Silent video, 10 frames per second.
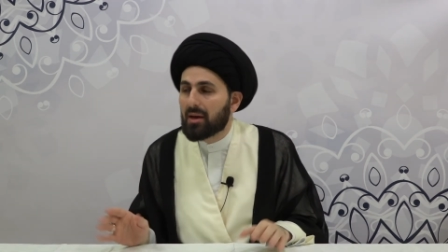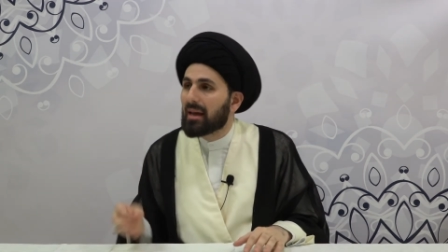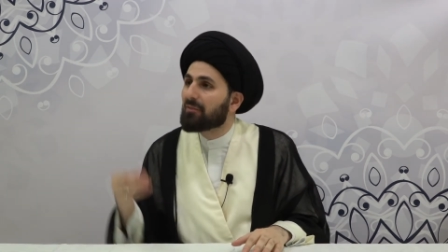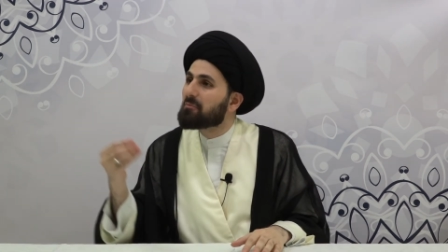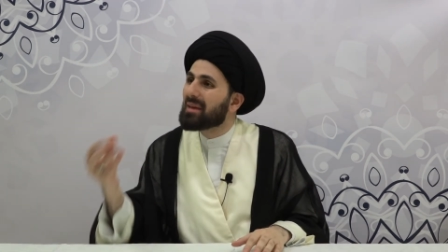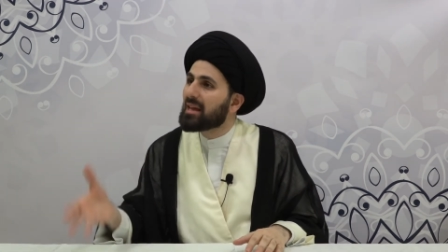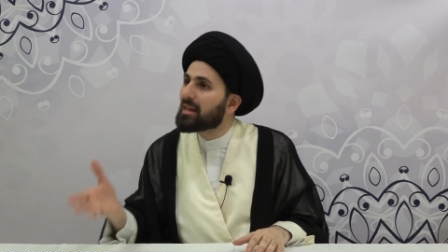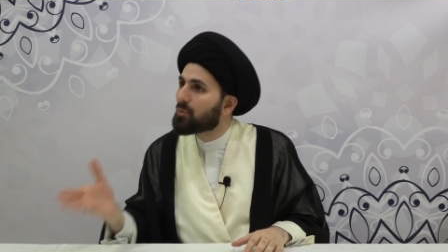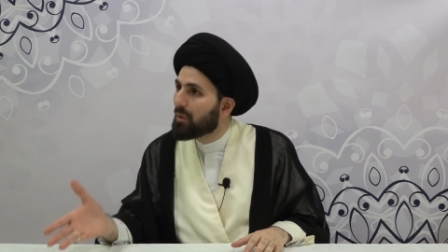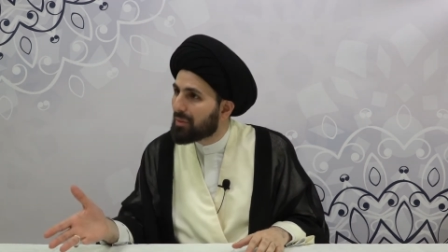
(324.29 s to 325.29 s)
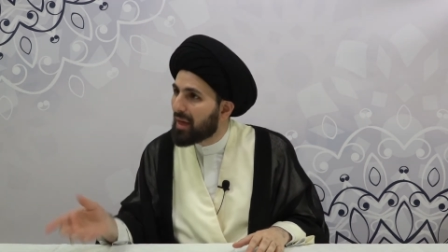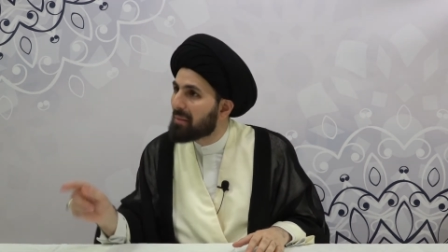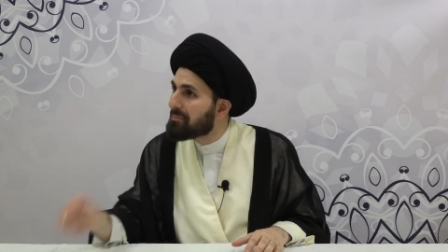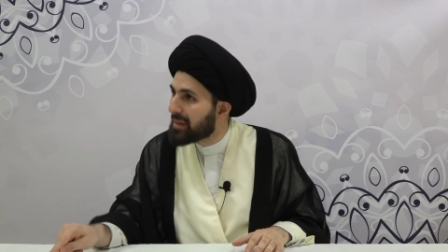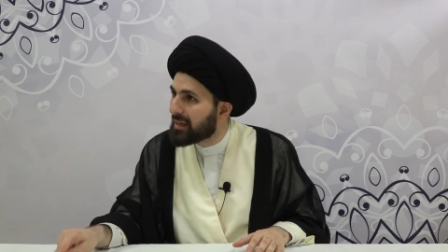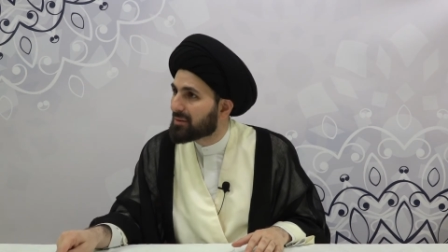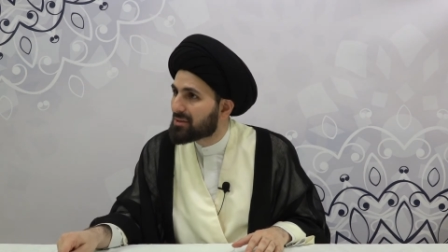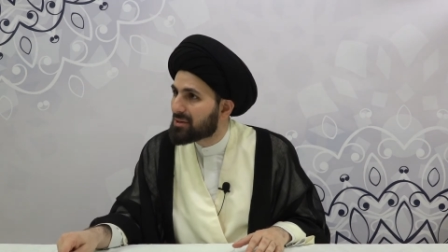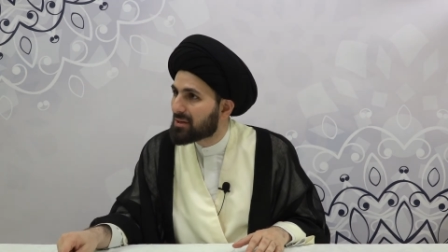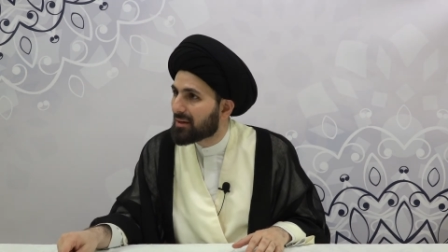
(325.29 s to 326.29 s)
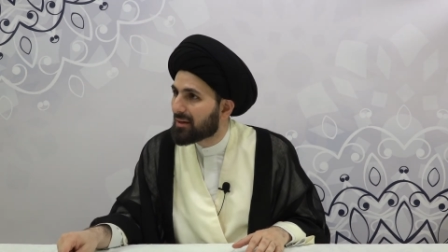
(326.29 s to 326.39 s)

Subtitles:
If being with them means